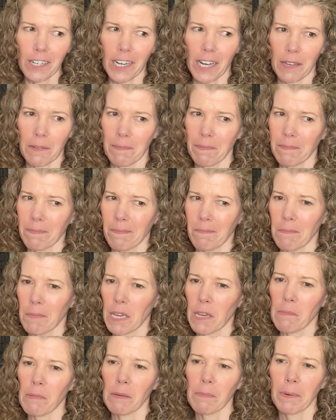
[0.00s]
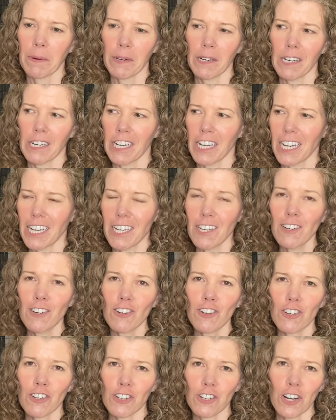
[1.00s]
I maybe put 1
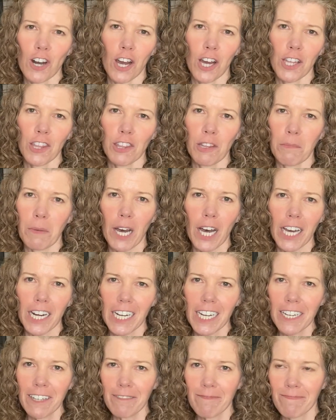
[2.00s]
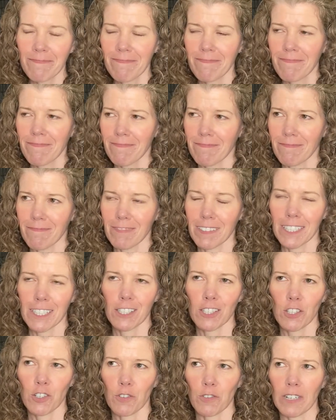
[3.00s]
inch on the body.
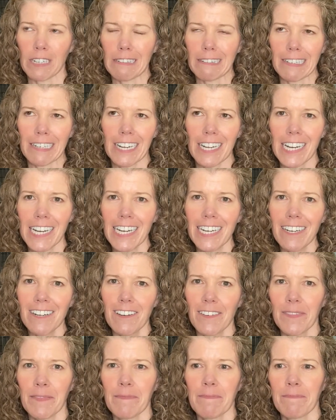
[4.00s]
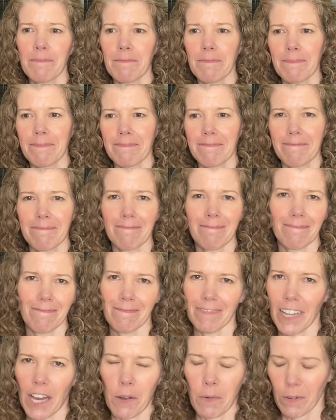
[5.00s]
Straight knitting,
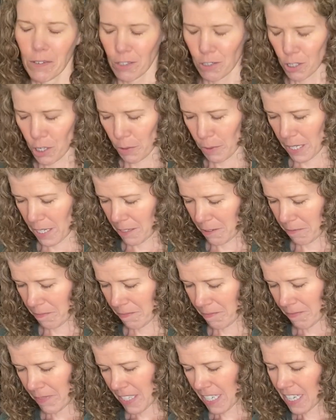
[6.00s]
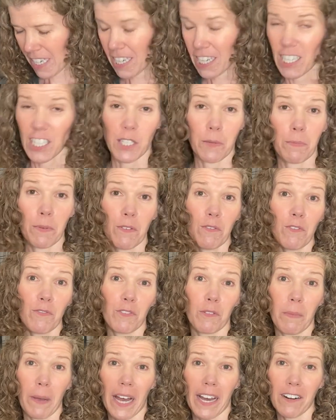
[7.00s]
not worth showing. It's a
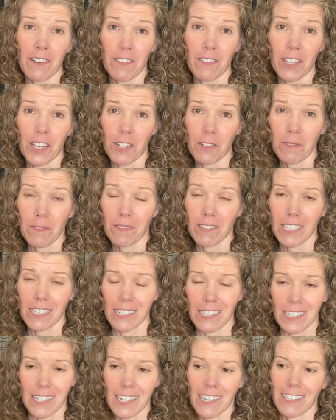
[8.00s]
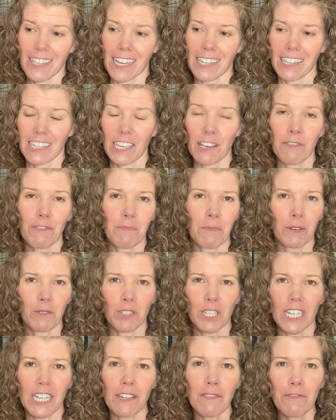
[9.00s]
beautiful pattern though, because it's got that leaf
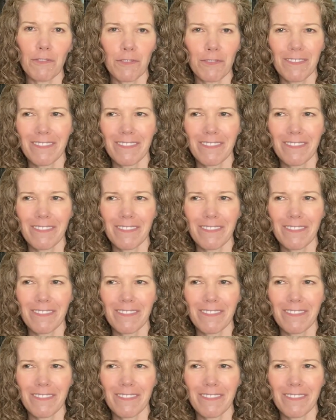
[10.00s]
motif.